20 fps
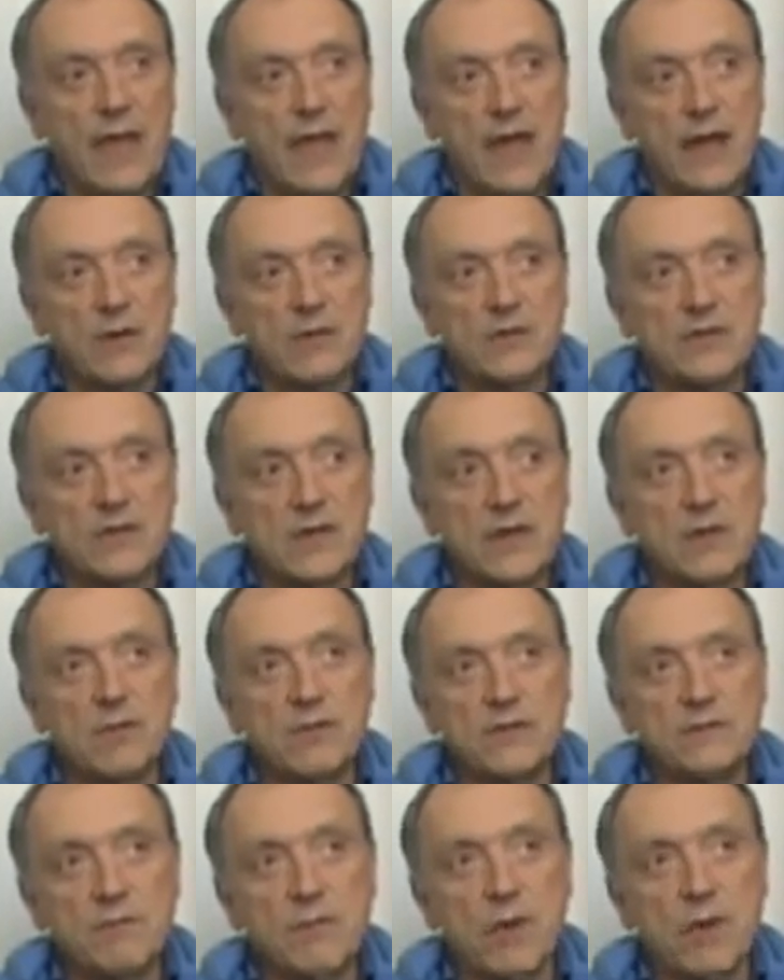And it
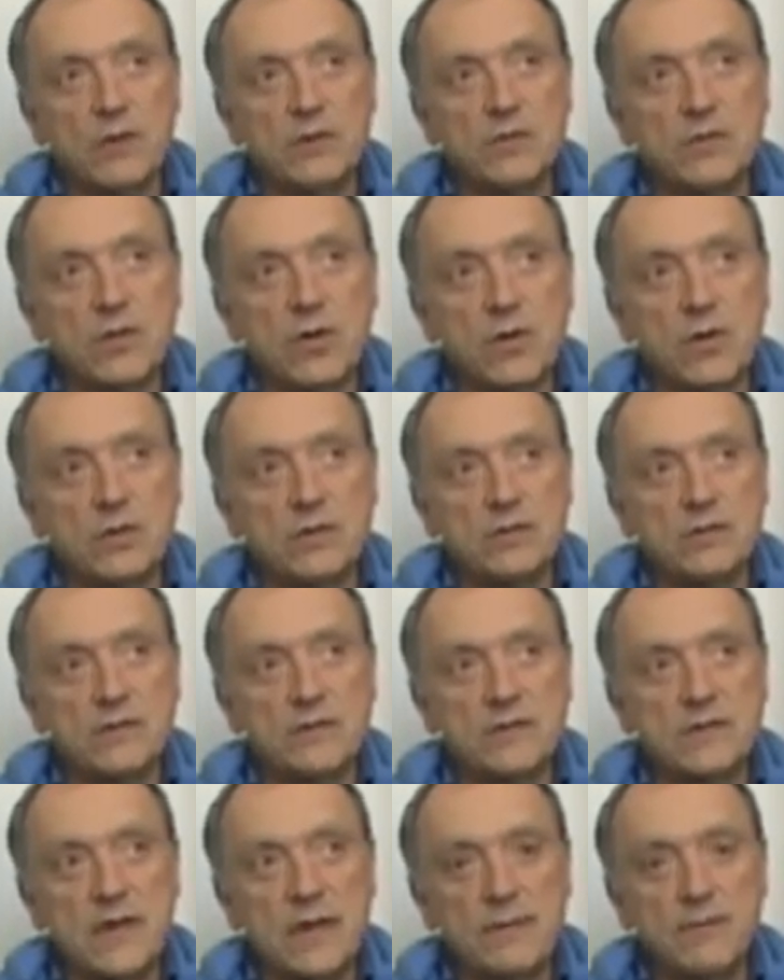was Marton's
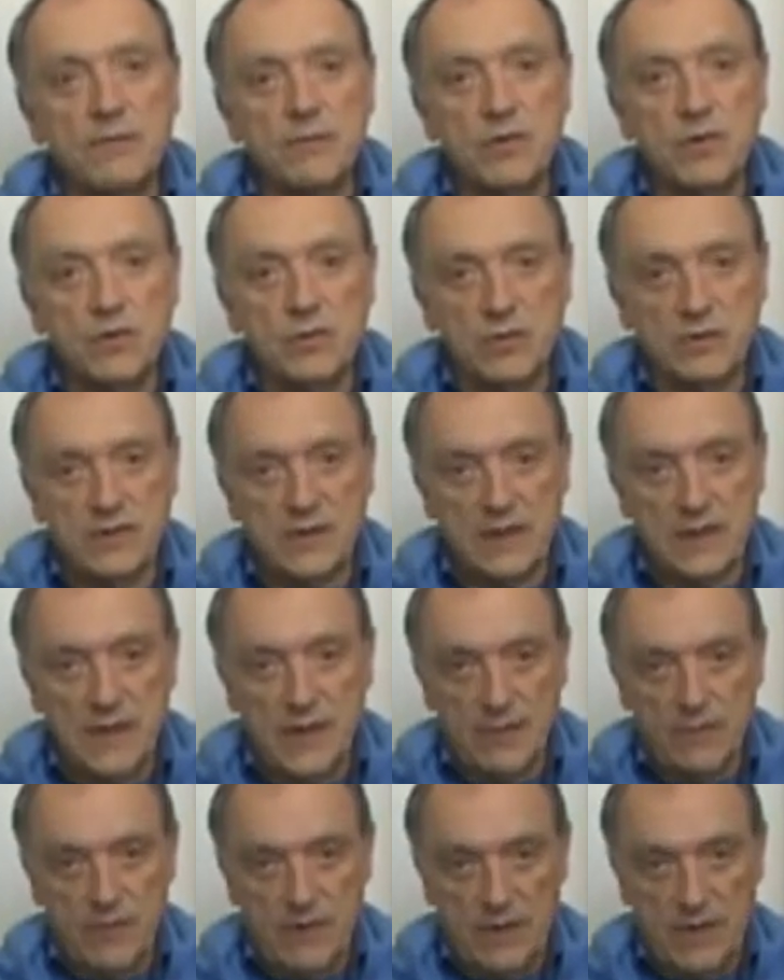debut at the
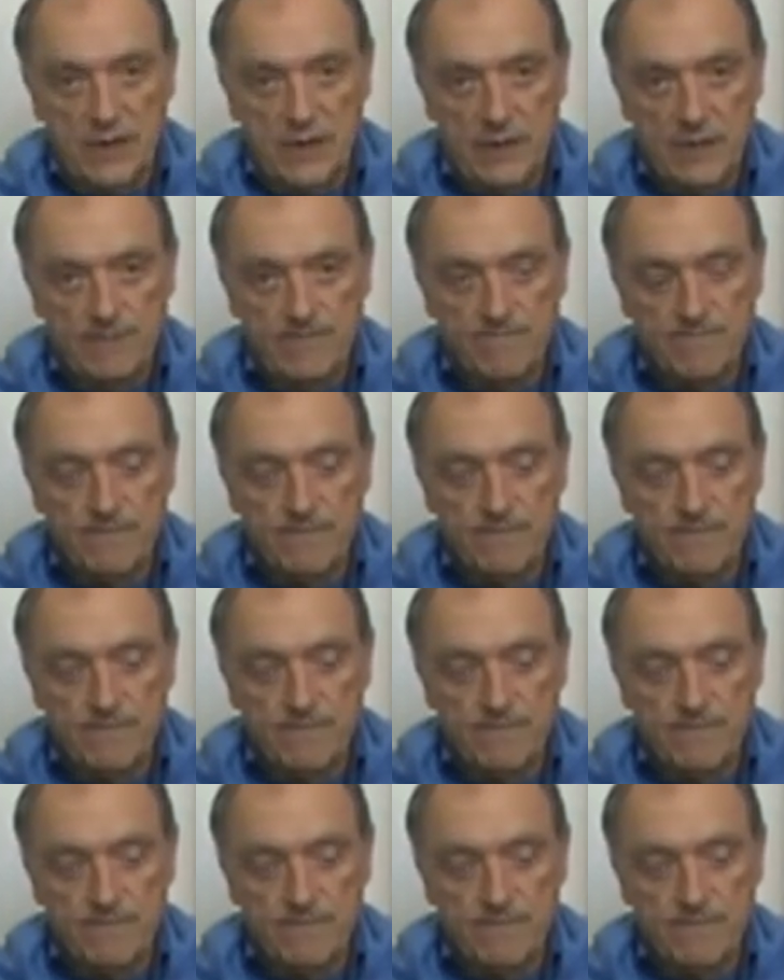company,